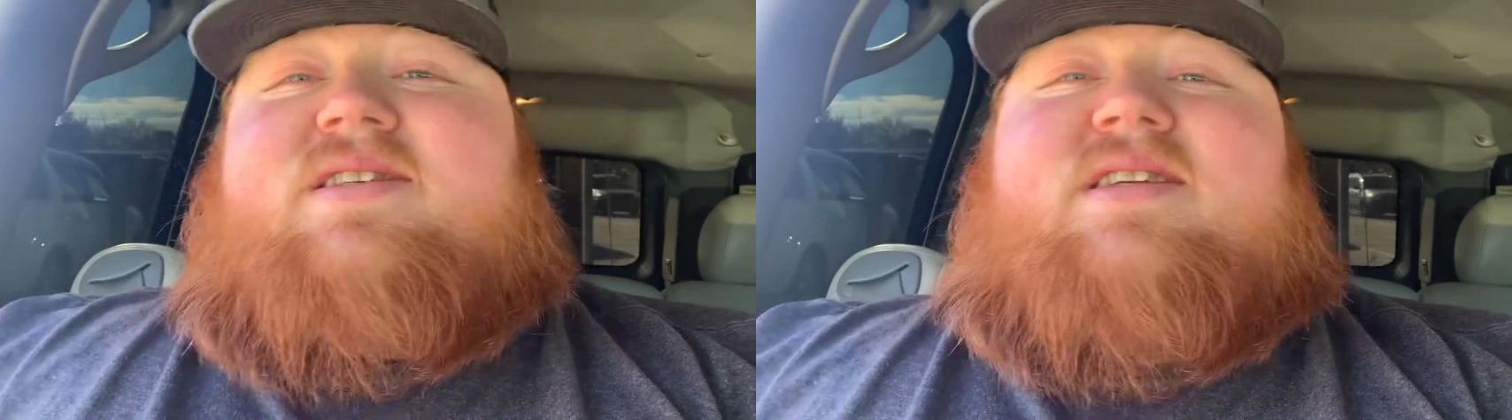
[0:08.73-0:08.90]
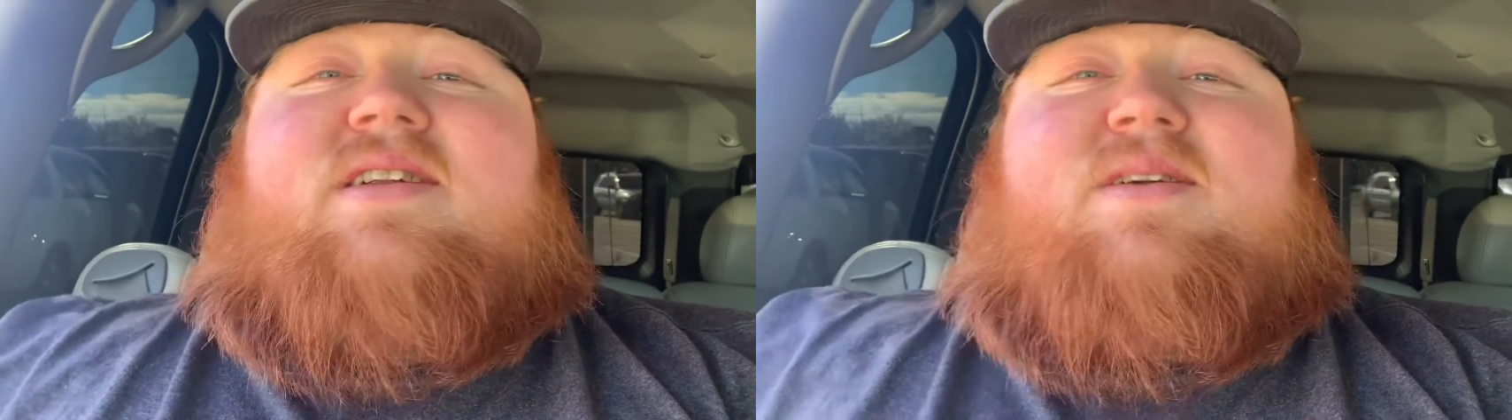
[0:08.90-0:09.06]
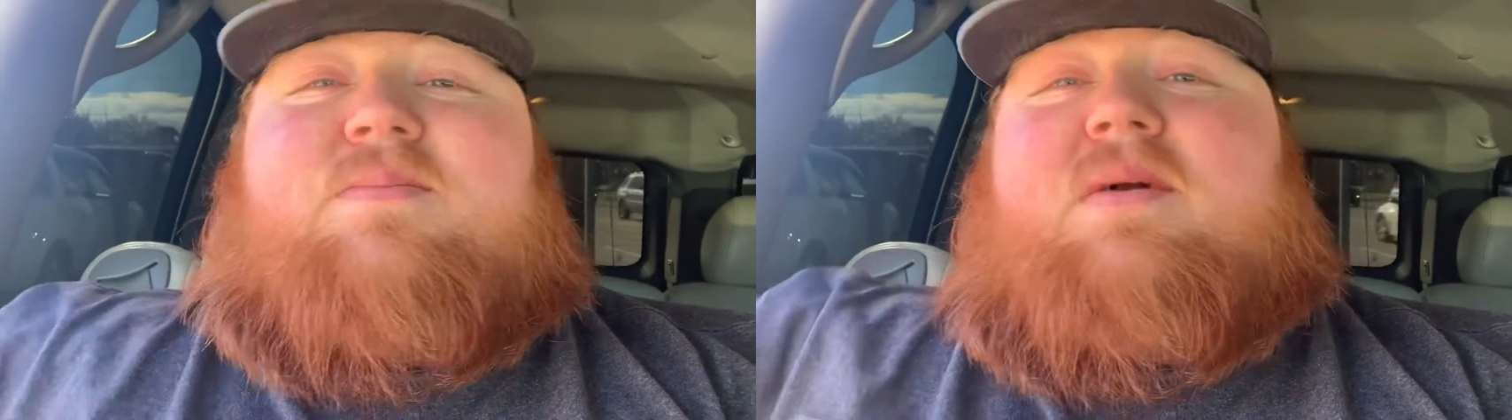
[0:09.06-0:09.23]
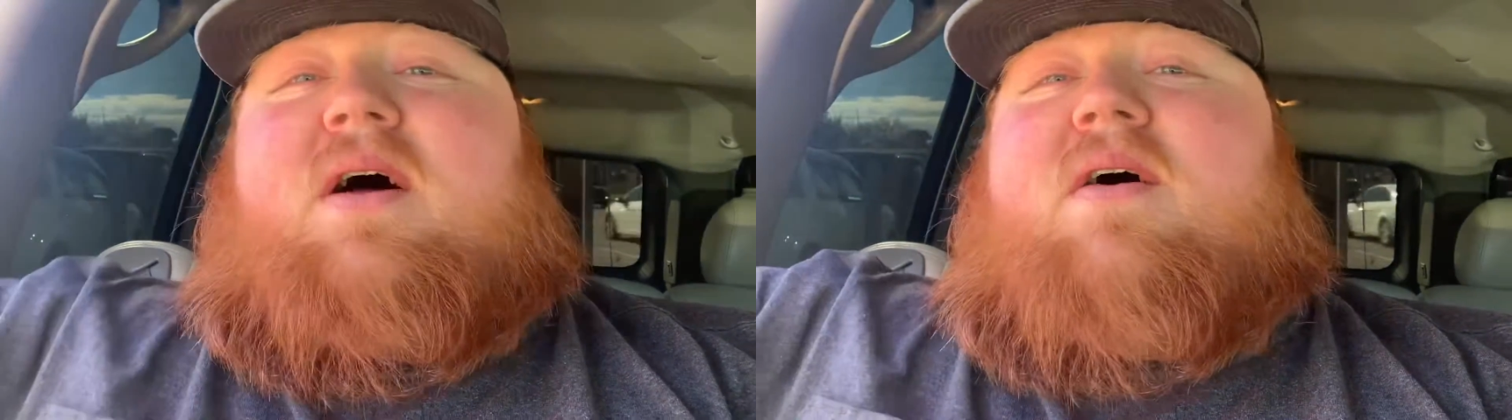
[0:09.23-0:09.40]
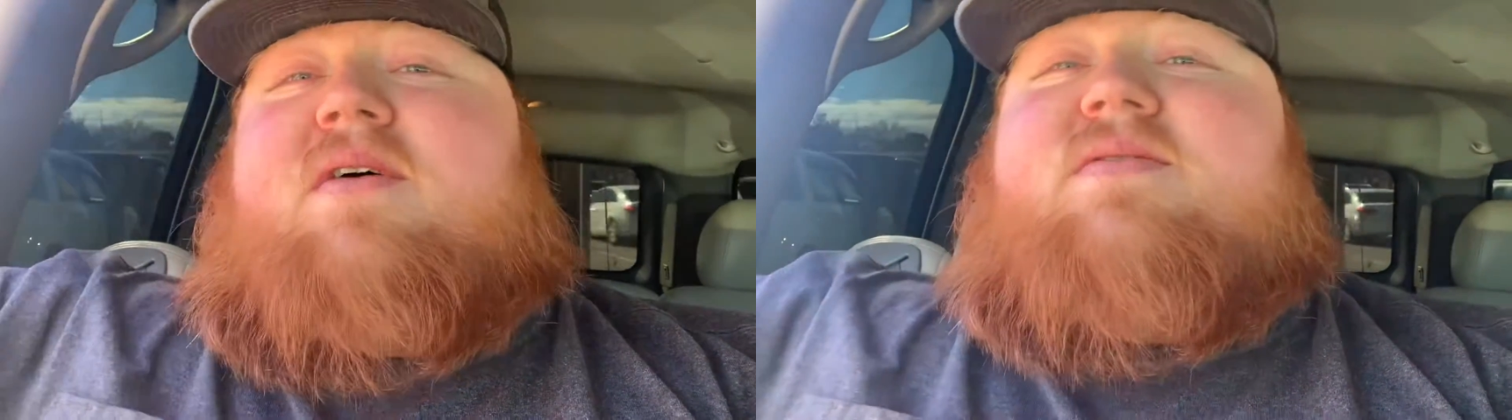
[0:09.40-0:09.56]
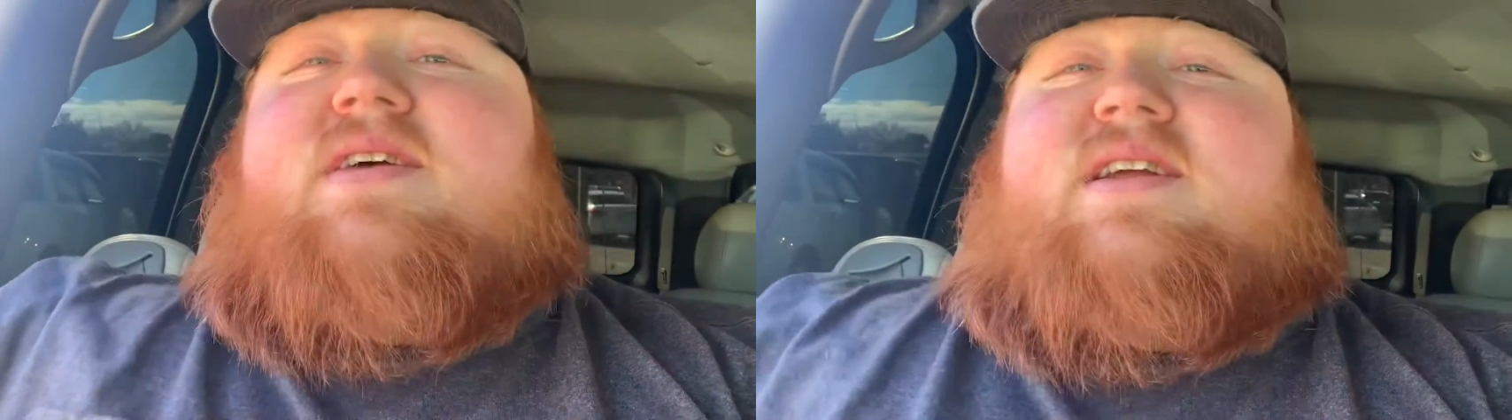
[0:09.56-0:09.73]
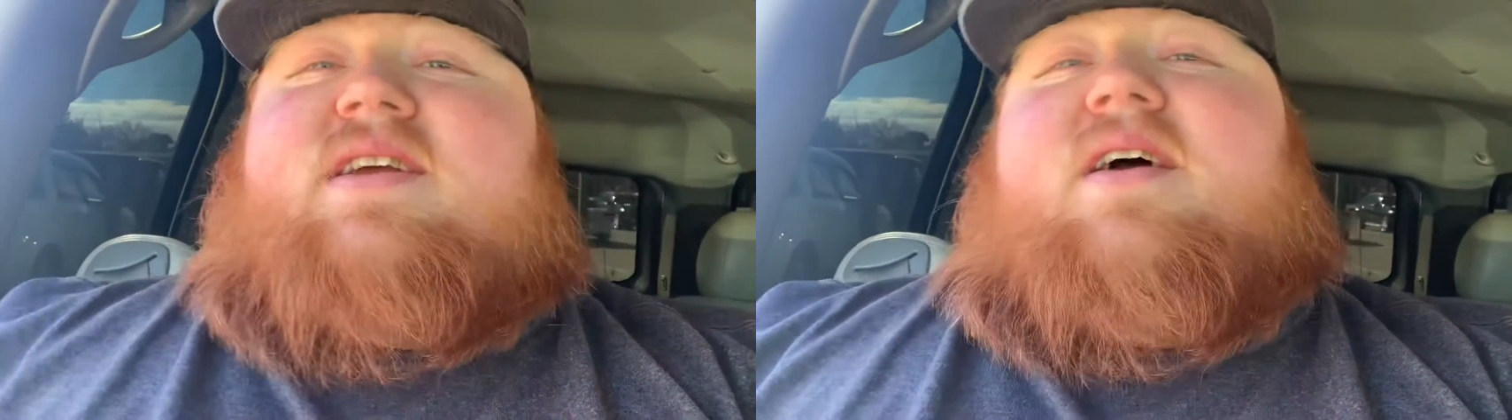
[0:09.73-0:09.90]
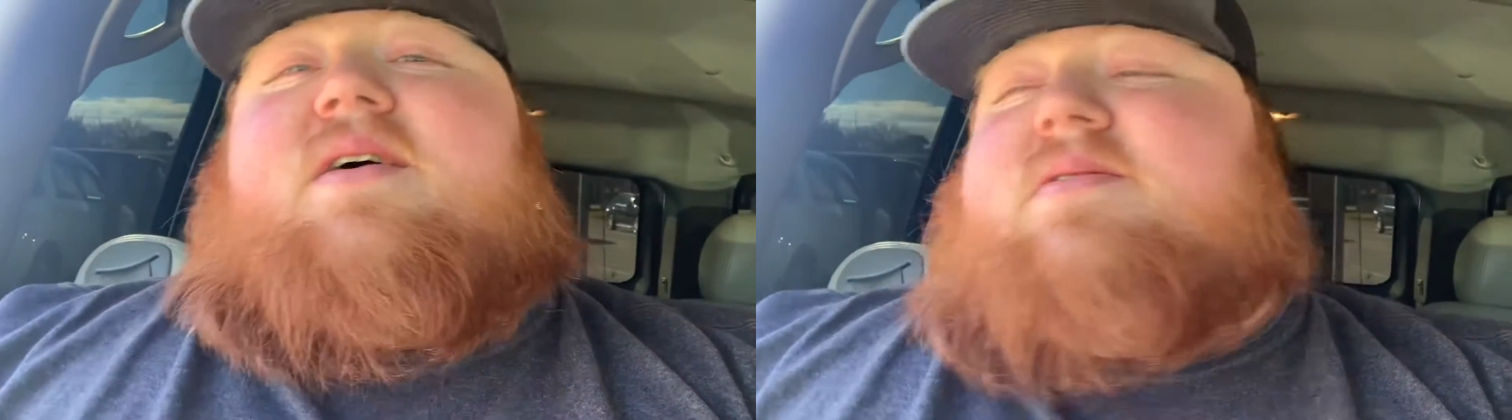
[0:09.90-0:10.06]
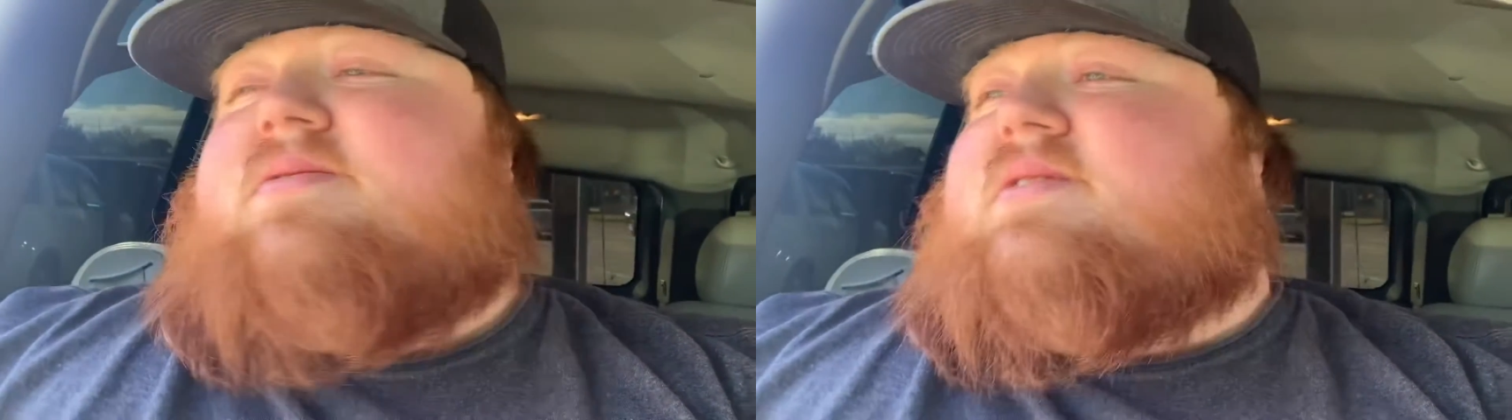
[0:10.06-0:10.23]
Just a little blog
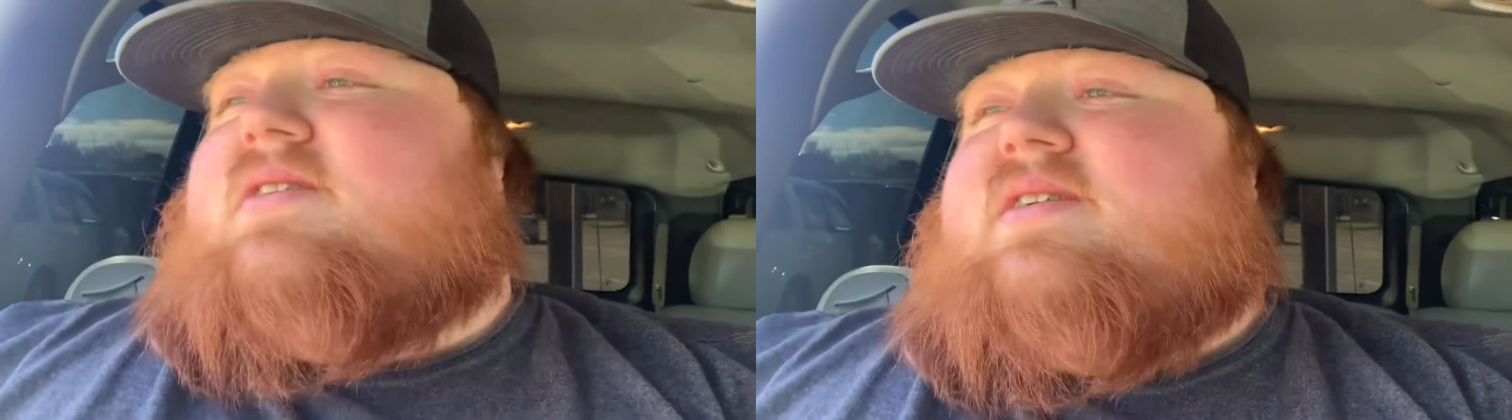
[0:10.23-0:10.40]
video.